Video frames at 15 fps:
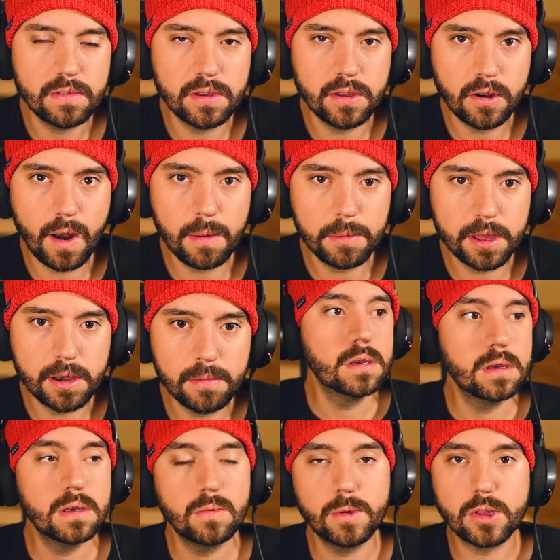You know what I mean?
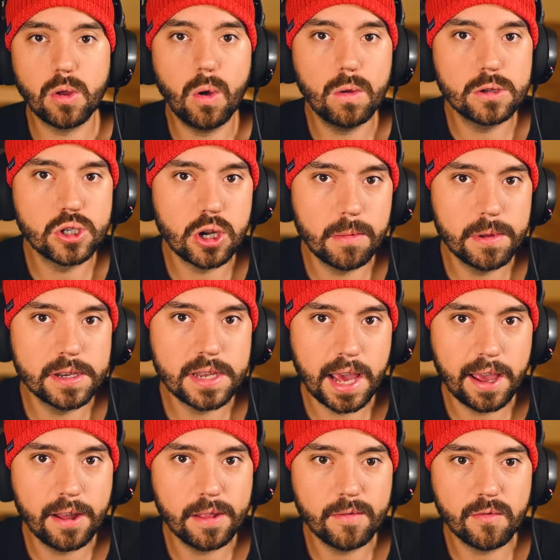With the whole German
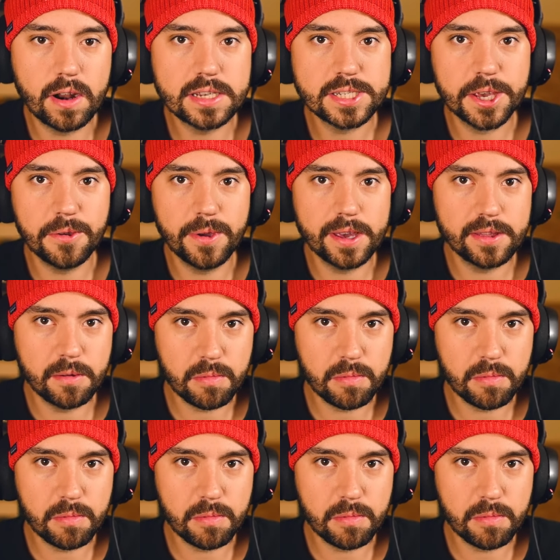tale of rescuing